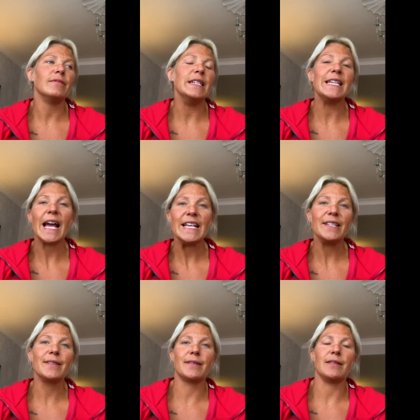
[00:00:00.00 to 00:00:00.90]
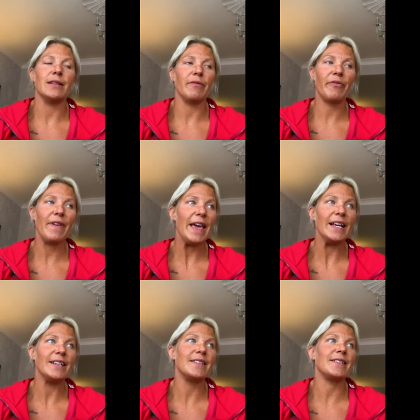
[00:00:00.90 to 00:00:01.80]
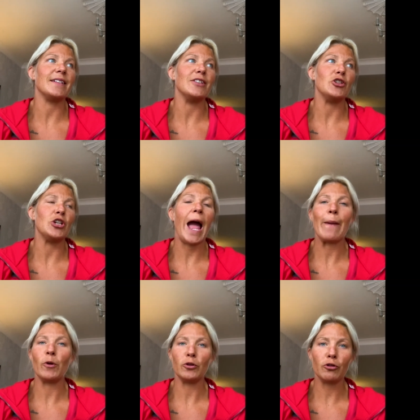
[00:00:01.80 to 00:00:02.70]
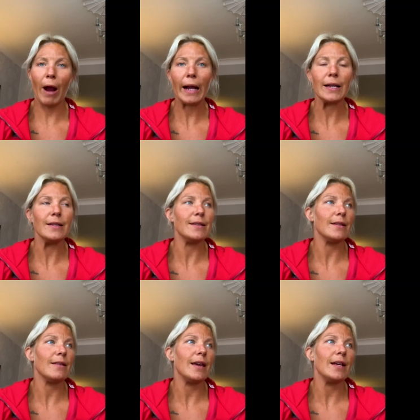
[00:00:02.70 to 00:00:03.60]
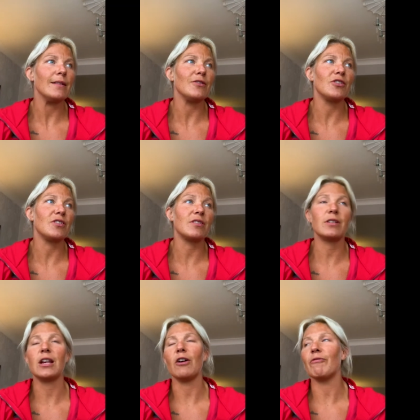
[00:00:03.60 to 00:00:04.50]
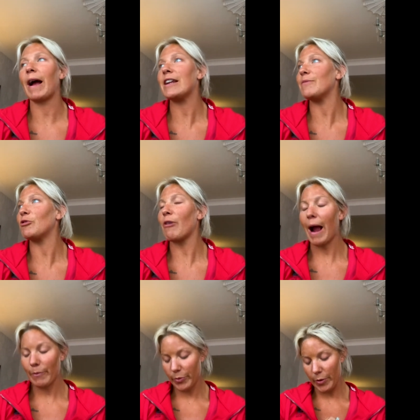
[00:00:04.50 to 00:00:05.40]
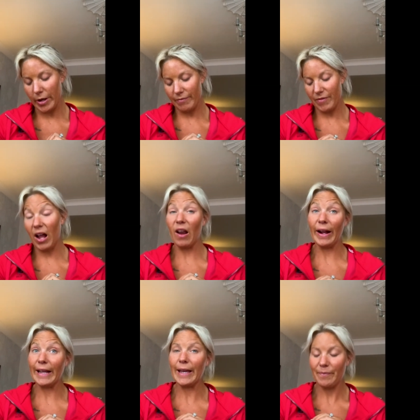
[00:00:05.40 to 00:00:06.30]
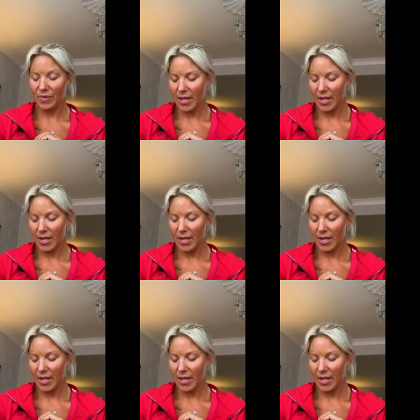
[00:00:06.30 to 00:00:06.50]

dates and figs and jam on crackers and things, just, you know, random crap, but I like it.